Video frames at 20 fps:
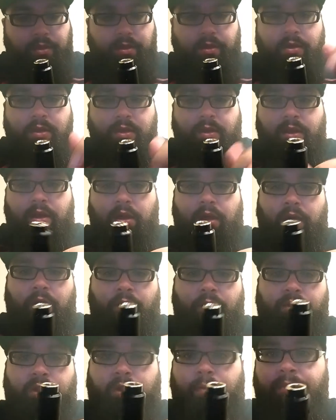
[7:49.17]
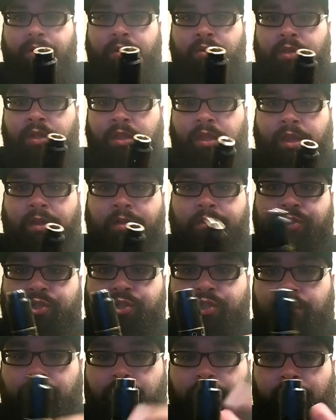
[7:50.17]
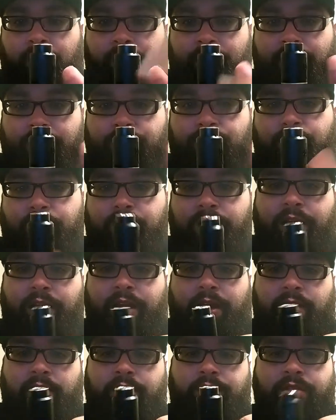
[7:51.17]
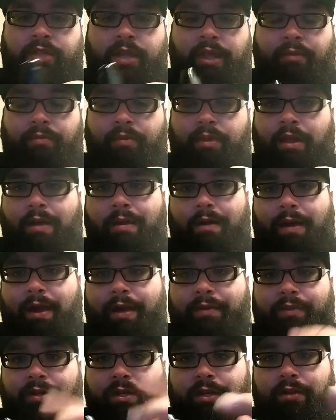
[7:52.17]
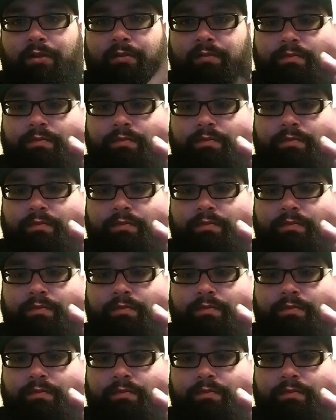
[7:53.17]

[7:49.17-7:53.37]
the build in there and show you at least what the deck looks like without having to